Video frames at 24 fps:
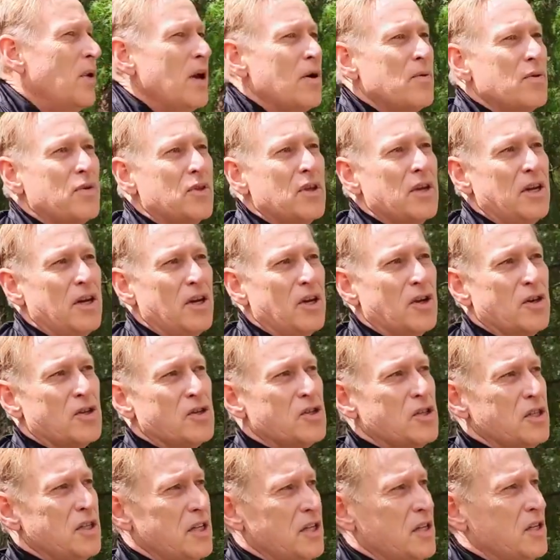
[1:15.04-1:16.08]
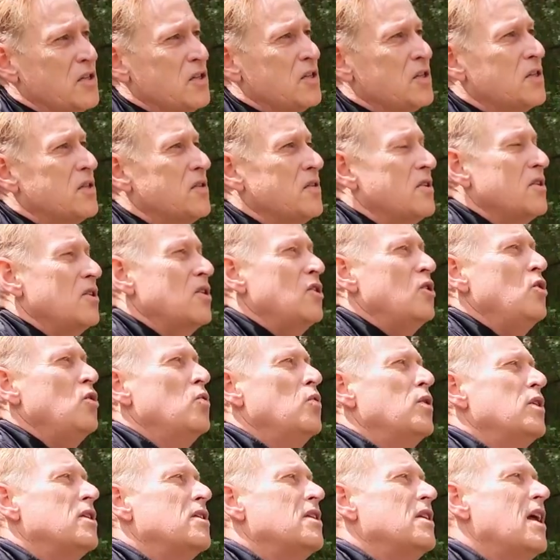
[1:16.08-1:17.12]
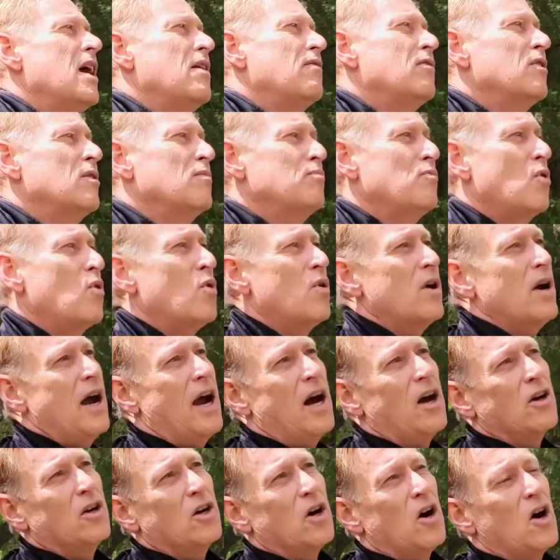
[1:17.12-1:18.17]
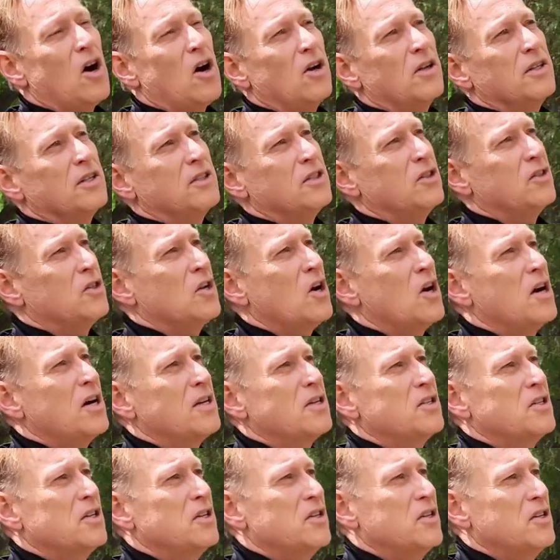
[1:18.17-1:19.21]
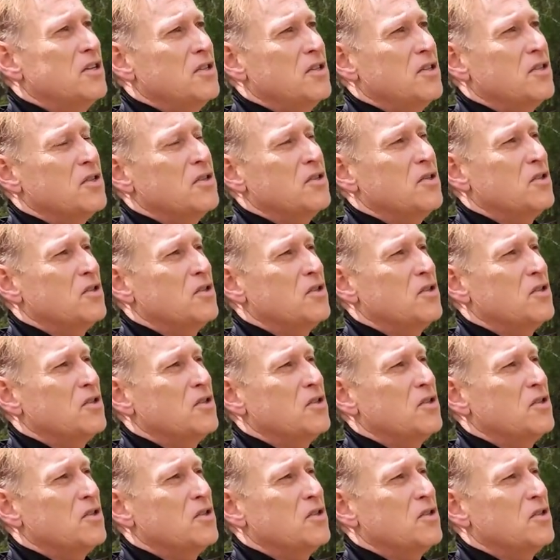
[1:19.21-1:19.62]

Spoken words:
away with the ears is you would never pour alcohol in your dog's ears,